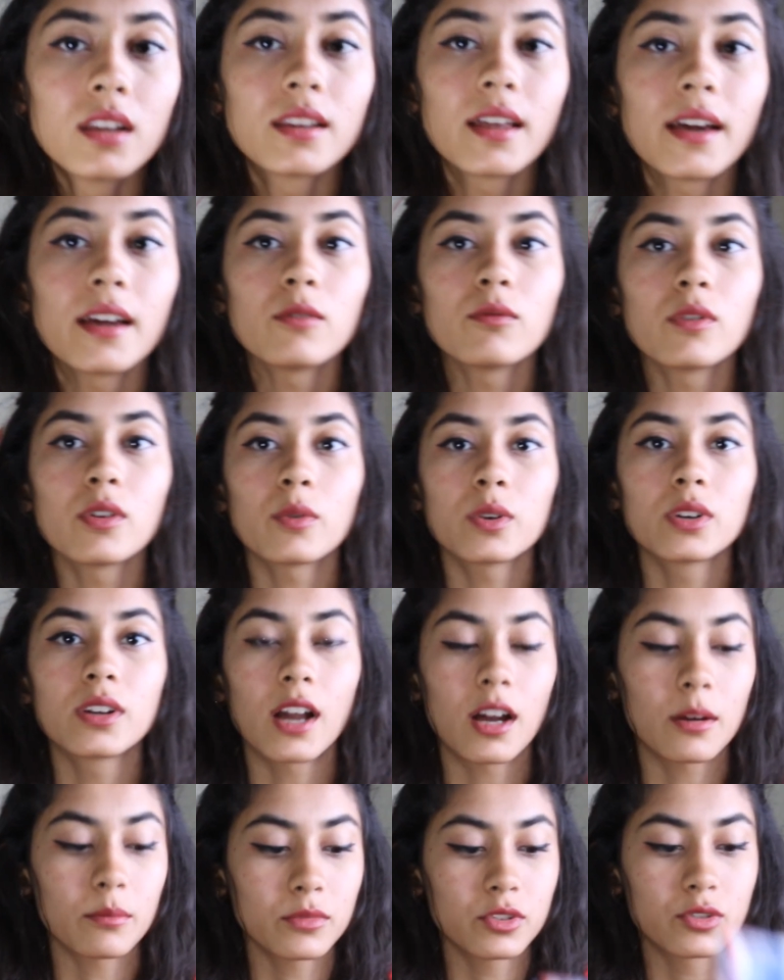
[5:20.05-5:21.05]
Then we would
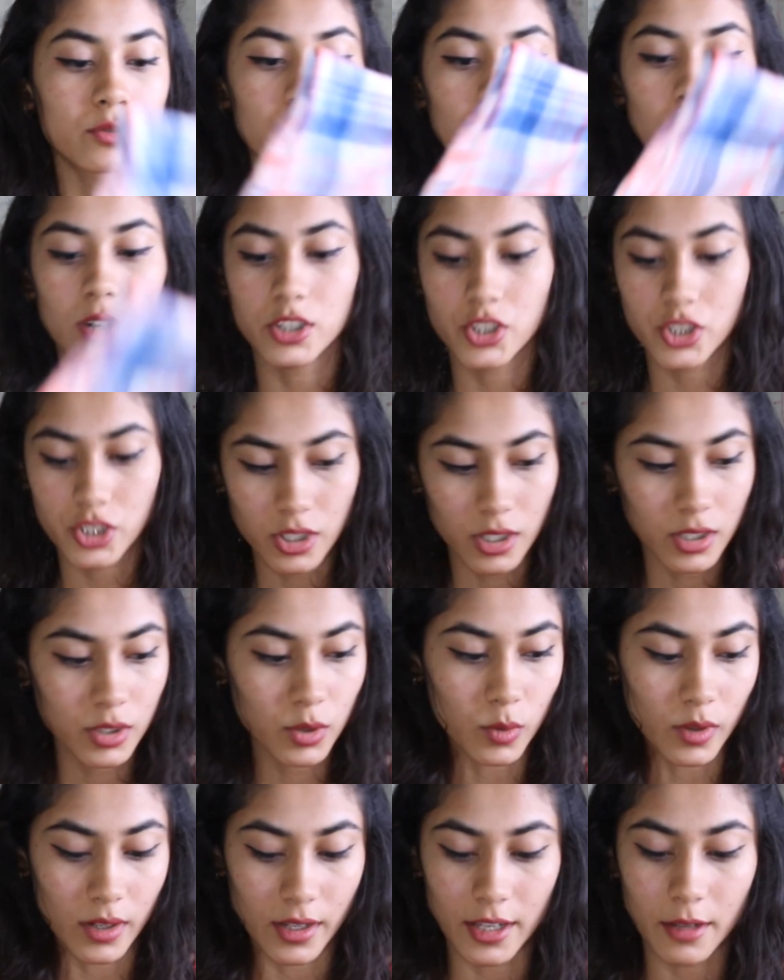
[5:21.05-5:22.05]
come to a shirt
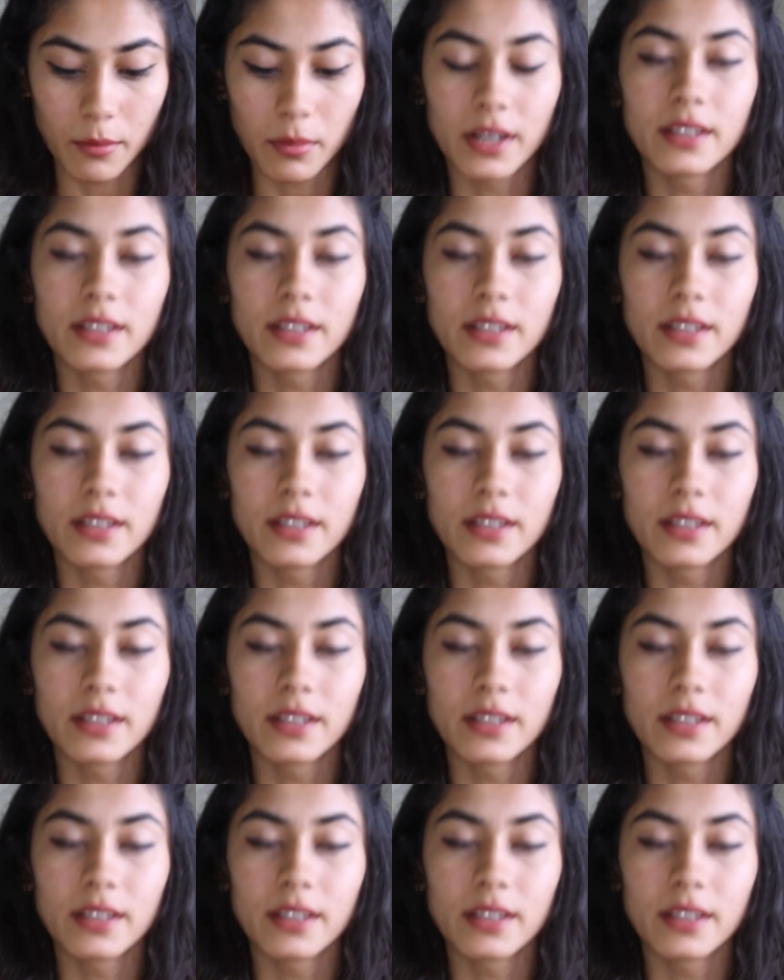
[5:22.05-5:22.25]
only,